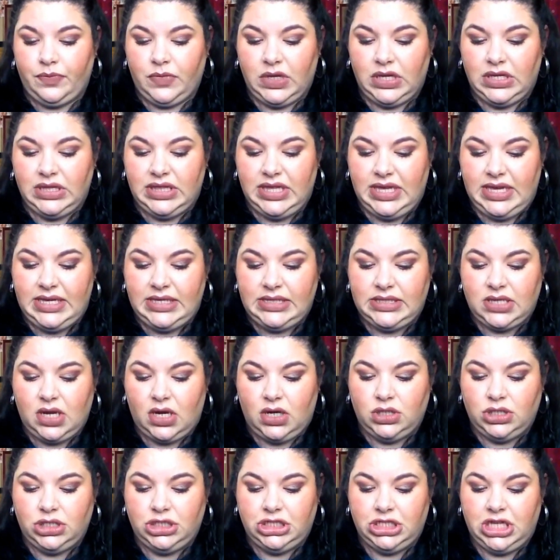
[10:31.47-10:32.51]
These
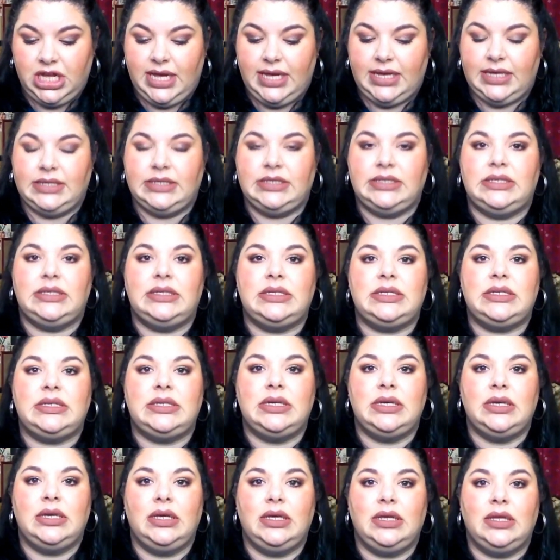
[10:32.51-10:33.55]
are just
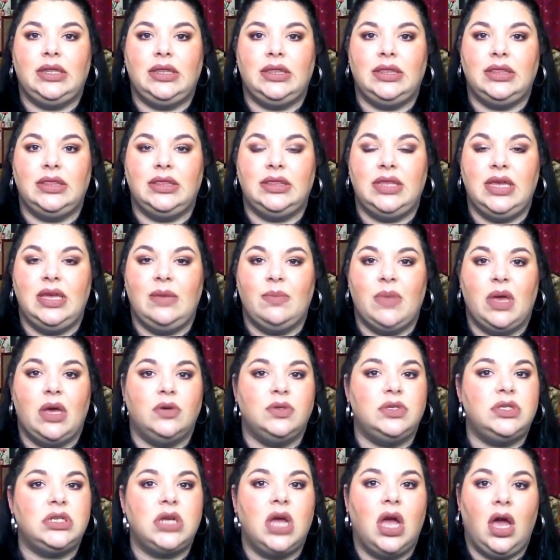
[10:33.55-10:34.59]
the
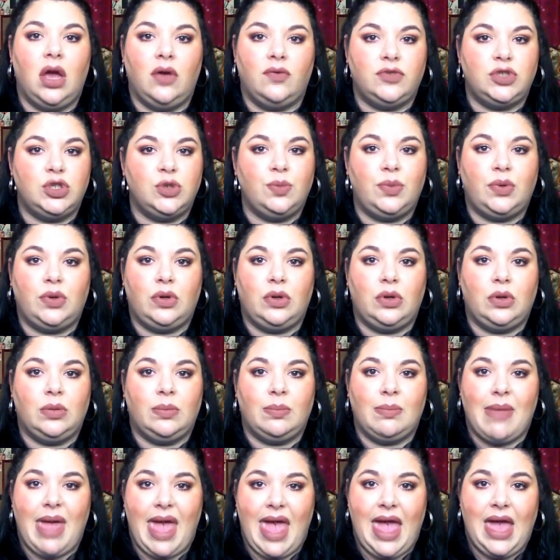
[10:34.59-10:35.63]
most comfortable
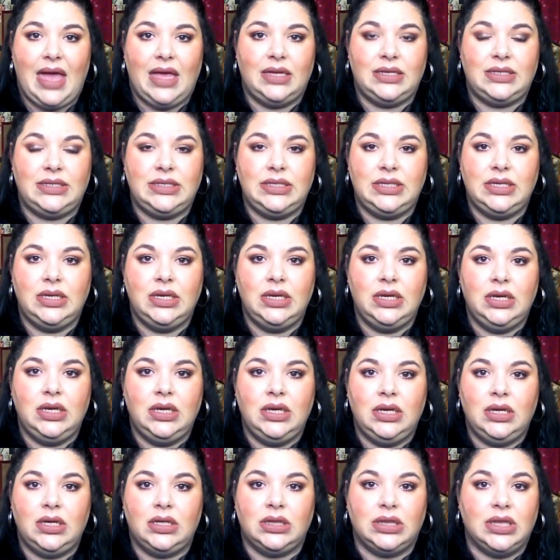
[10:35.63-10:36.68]
matte
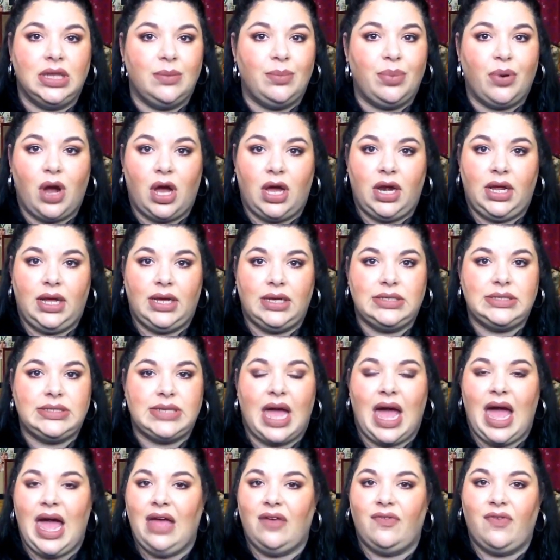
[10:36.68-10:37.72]
lip products
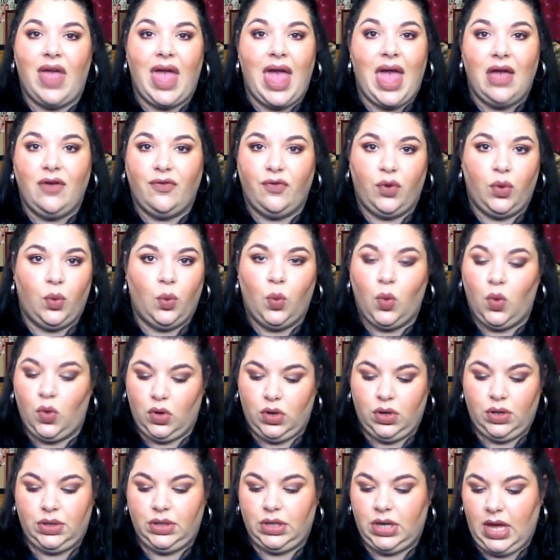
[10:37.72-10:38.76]
I have ever
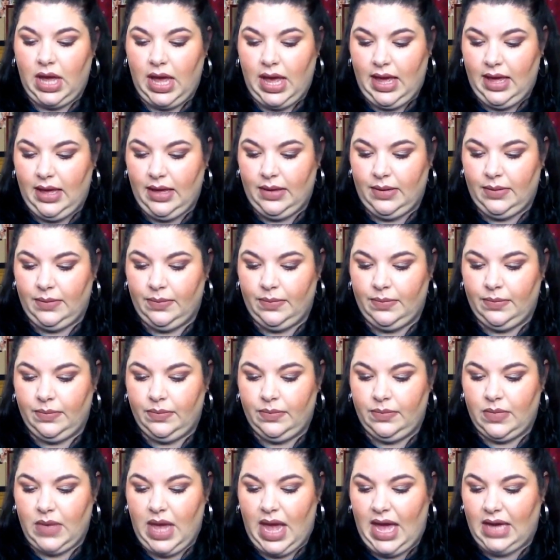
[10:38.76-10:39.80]
worn.
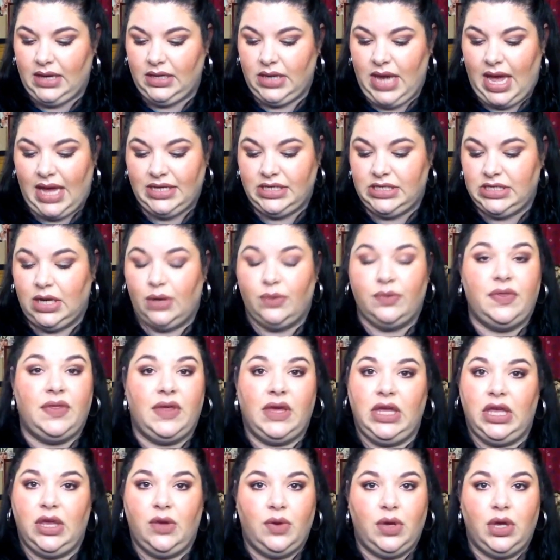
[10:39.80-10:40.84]
I don't
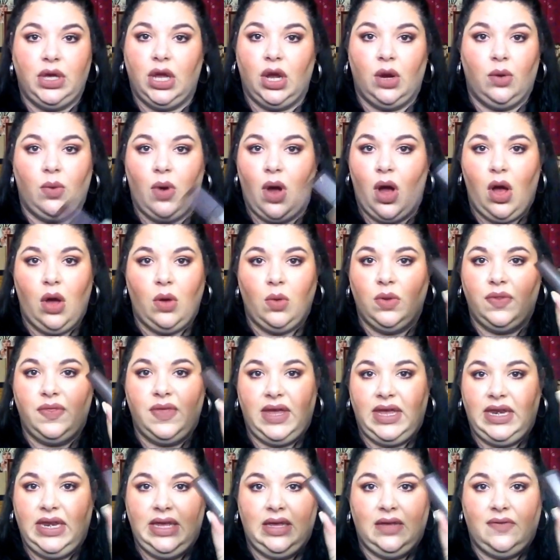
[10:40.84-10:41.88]
think you can go wrong with
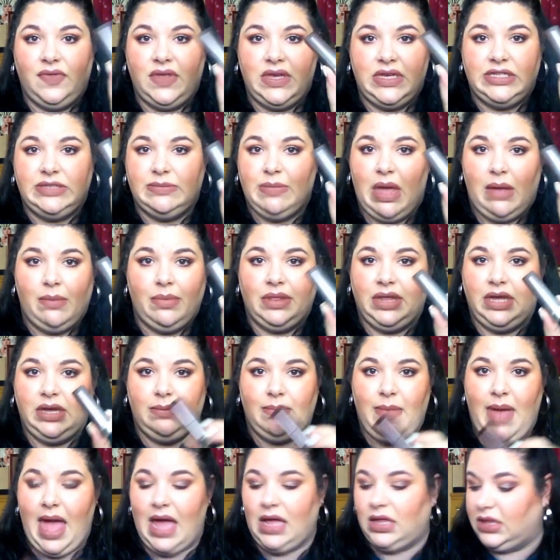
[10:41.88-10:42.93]
any of these Maybelline
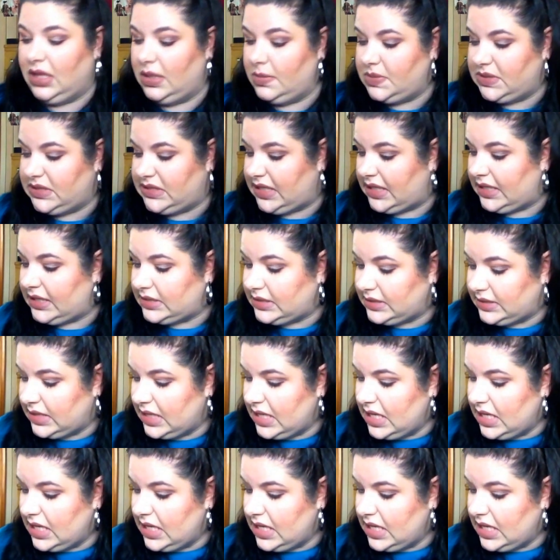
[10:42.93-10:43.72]
matte lipsticks.